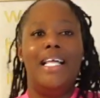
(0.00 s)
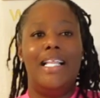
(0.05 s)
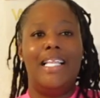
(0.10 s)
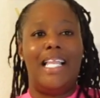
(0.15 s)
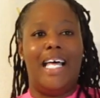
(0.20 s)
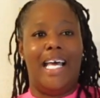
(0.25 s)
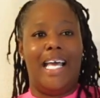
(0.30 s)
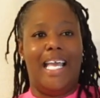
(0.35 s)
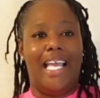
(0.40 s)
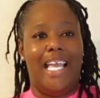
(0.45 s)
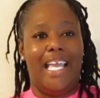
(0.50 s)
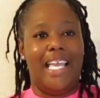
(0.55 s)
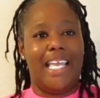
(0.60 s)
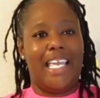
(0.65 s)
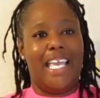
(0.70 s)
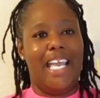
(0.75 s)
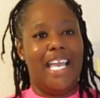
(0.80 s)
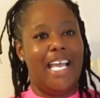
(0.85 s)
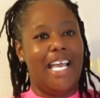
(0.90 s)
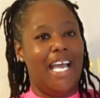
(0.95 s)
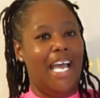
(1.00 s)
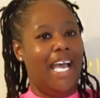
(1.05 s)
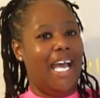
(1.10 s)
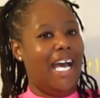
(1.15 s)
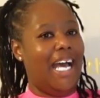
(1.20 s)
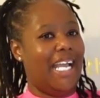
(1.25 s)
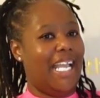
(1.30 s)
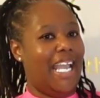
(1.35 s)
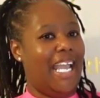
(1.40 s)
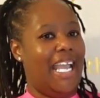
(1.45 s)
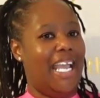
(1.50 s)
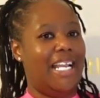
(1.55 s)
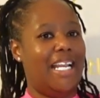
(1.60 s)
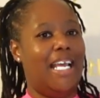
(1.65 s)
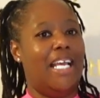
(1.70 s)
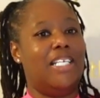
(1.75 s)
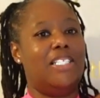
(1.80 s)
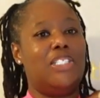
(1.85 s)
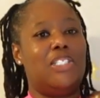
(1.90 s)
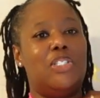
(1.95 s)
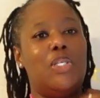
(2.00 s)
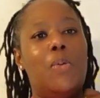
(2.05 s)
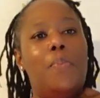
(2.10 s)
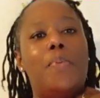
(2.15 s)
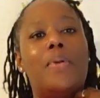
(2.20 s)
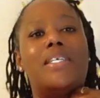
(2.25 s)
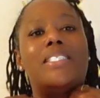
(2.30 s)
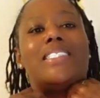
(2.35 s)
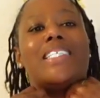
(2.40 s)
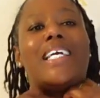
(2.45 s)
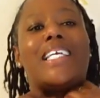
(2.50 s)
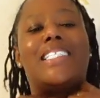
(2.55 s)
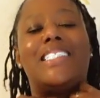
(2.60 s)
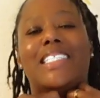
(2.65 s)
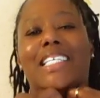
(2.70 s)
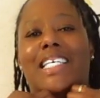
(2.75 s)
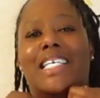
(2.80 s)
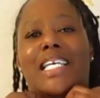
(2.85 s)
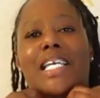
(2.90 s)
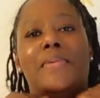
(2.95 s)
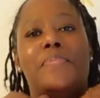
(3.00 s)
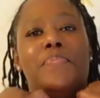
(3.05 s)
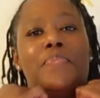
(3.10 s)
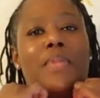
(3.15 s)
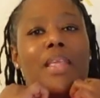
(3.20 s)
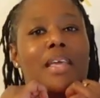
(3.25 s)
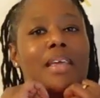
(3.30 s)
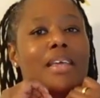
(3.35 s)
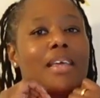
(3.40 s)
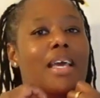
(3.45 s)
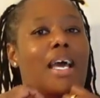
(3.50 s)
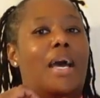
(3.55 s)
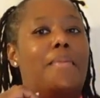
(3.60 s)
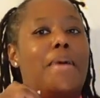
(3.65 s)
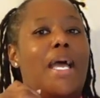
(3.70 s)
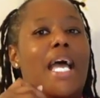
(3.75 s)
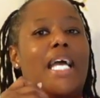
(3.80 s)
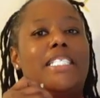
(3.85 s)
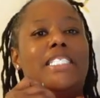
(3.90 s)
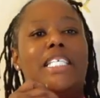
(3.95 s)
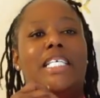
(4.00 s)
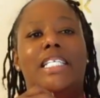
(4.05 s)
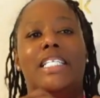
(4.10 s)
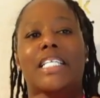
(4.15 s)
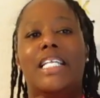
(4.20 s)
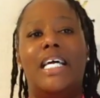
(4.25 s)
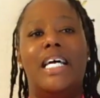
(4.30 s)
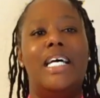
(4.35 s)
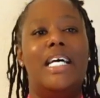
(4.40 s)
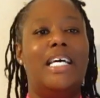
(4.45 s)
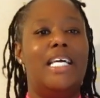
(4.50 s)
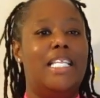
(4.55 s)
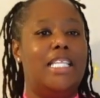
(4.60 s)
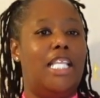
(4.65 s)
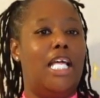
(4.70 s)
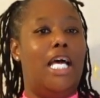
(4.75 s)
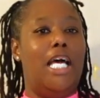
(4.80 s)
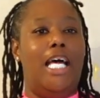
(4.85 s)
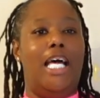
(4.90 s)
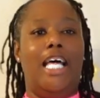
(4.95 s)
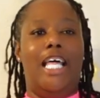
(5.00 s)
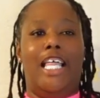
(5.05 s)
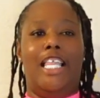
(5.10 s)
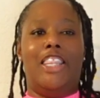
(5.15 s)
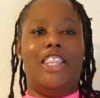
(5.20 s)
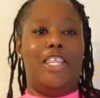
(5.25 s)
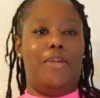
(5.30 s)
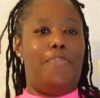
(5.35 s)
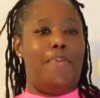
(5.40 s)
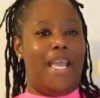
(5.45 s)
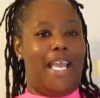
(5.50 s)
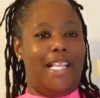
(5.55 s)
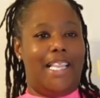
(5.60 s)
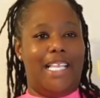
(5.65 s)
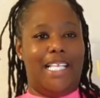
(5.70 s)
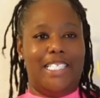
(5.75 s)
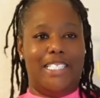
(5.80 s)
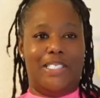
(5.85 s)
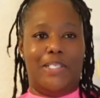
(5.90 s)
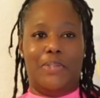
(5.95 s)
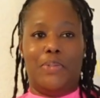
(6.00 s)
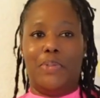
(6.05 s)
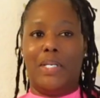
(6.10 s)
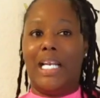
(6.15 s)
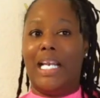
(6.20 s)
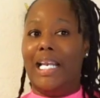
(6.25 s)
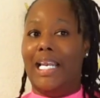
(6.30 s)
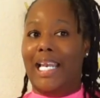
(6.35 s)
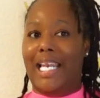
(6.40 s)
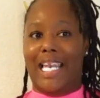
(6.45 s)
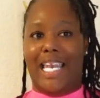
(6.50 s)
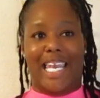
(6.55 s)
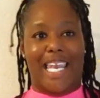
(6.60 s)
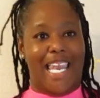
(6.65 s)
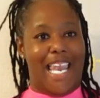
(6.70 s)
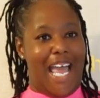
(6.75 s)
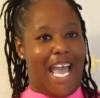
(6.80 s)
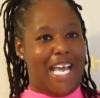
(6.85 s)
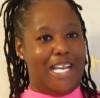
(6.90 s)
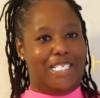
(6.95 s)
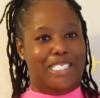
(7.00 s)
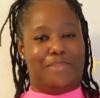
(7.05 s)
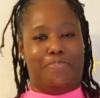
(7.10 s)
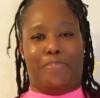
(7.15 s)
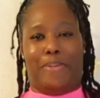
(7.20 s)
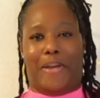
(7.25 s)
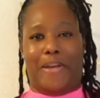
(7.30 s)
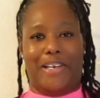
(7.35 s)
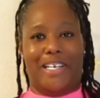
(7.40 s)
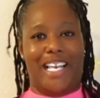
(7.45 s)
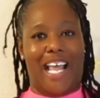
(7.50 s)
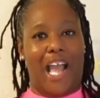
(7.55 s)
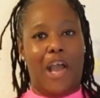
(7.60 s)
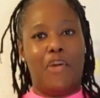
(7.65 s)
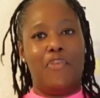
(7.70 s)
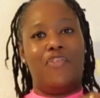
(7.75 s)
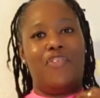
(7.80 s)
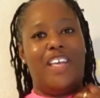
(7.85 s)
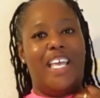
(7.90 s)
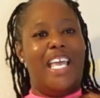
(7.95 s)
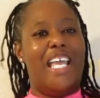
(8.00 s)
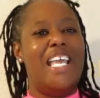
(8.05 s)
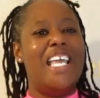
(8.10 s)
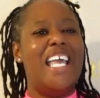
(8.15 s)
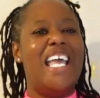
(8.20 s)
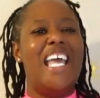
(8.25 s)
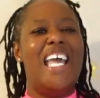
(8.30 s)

Like, again, super sexy. Imagine the bathing suit, not spun outfit.